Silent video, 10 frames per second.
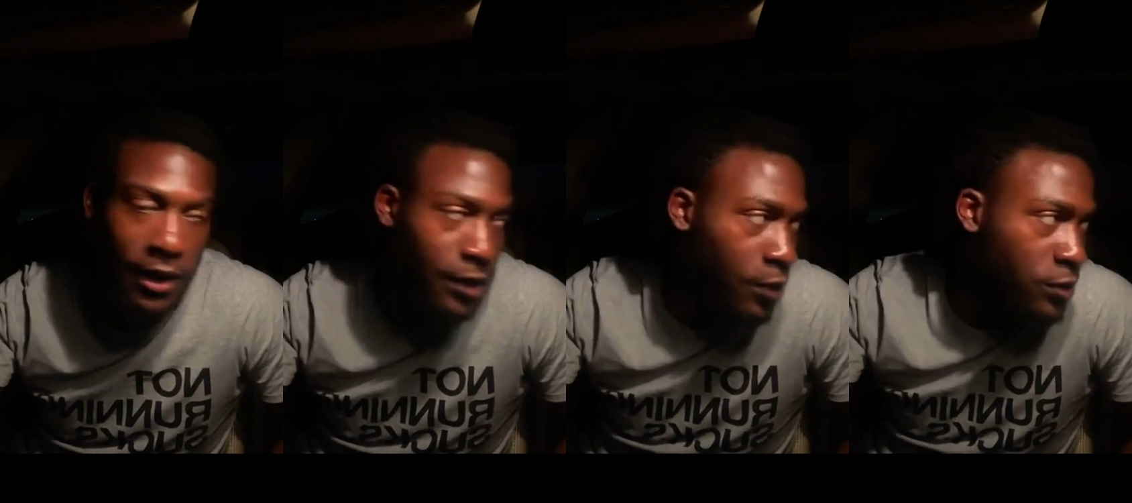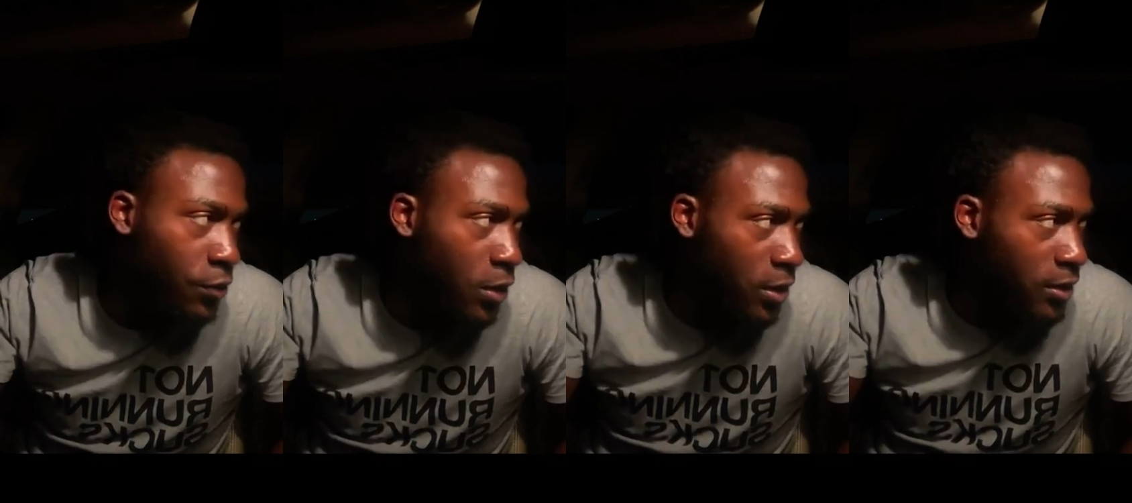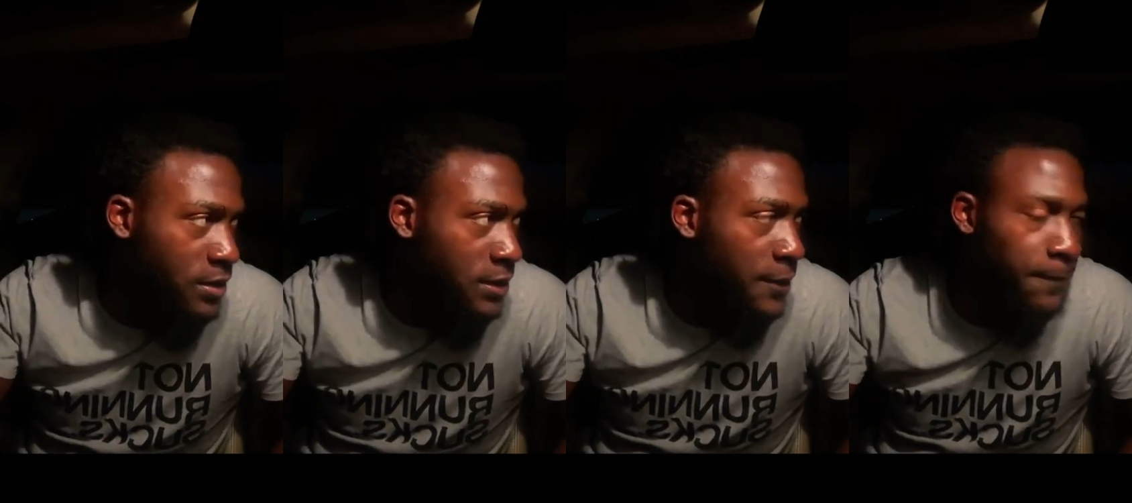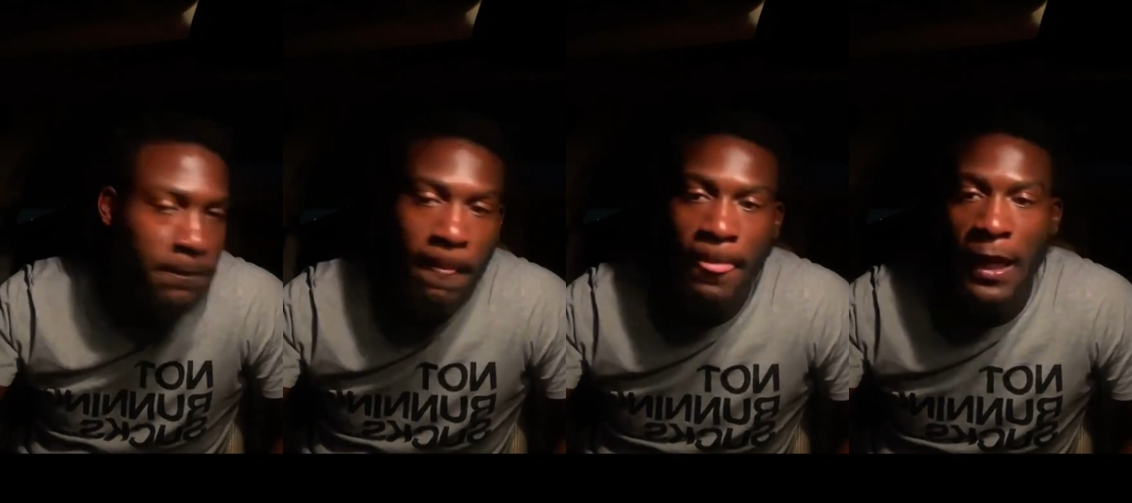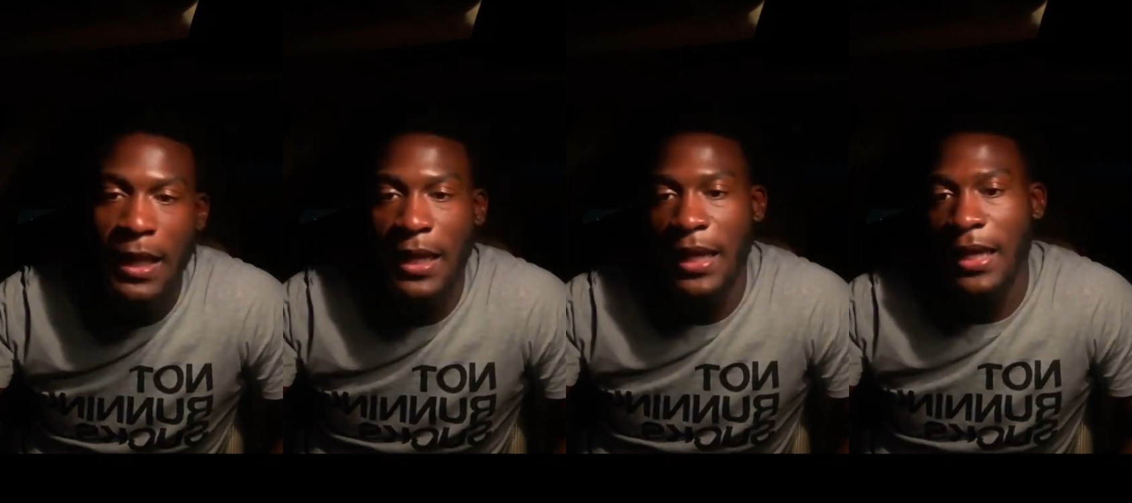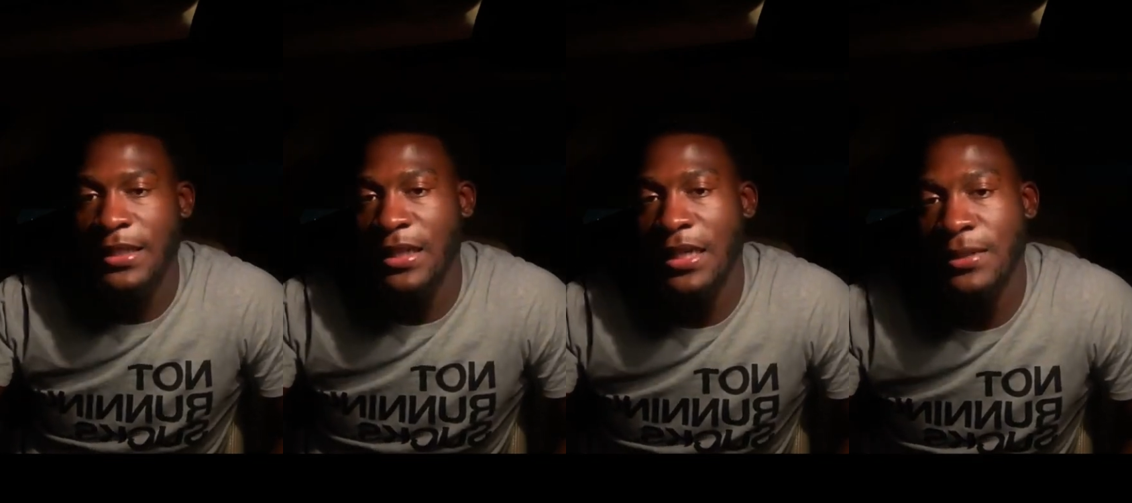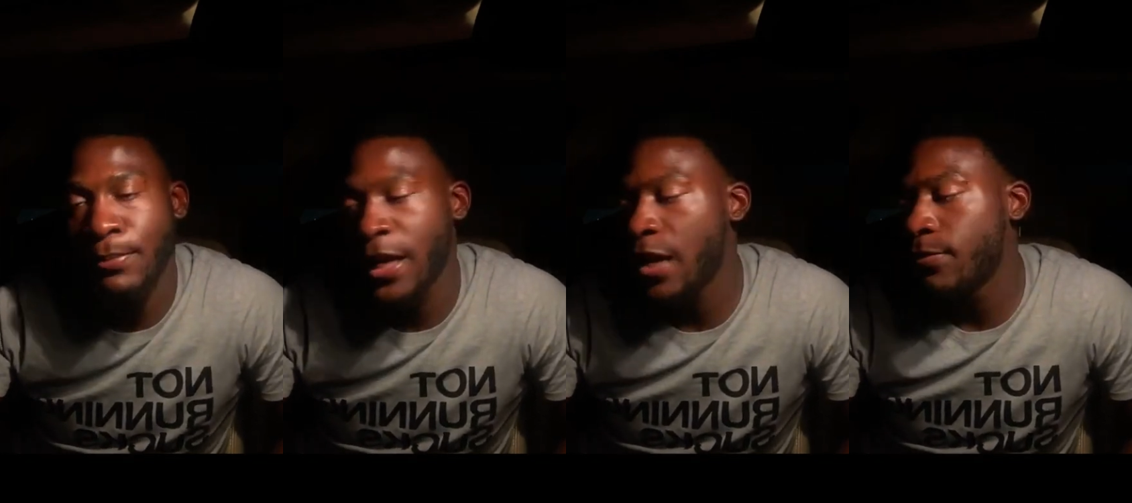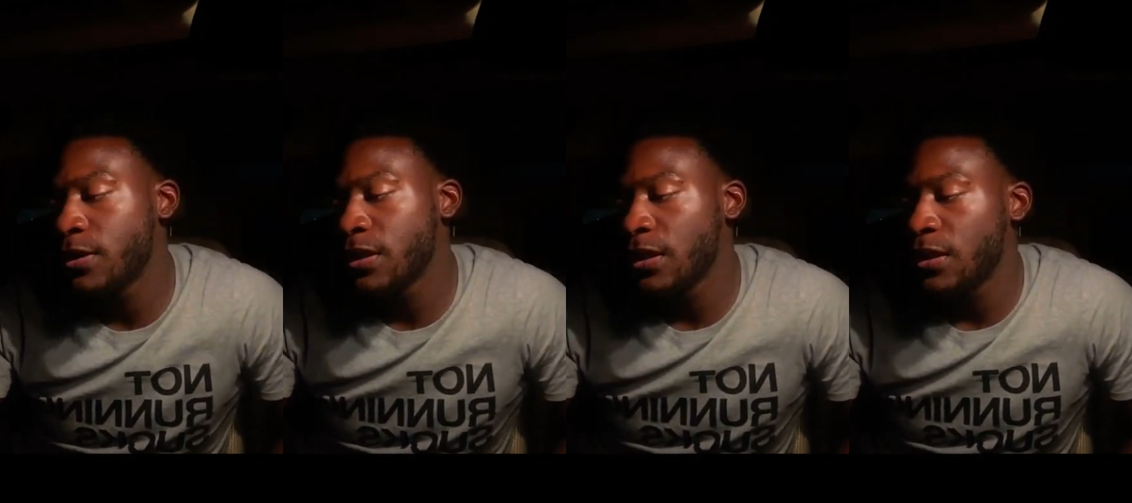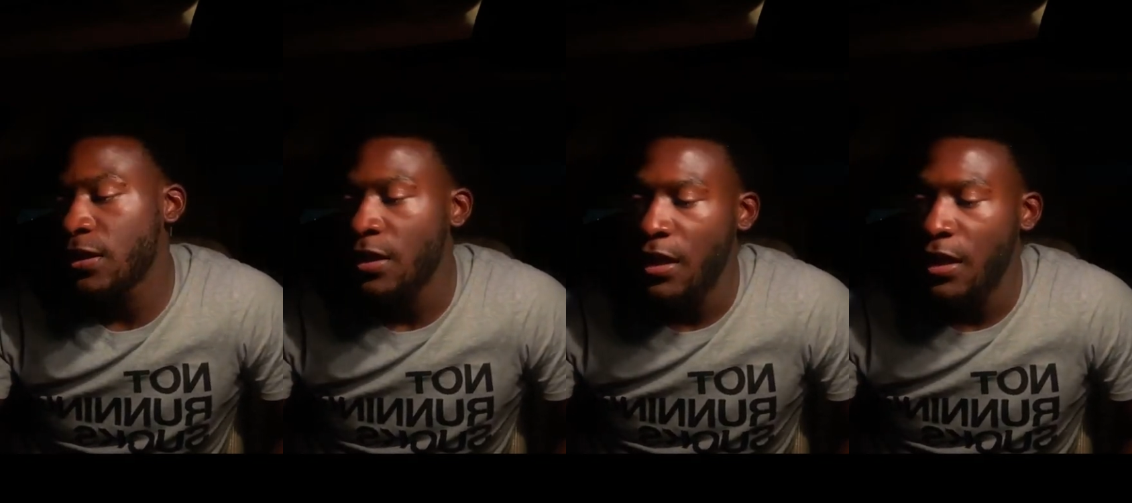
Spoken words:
close quarters and just be able to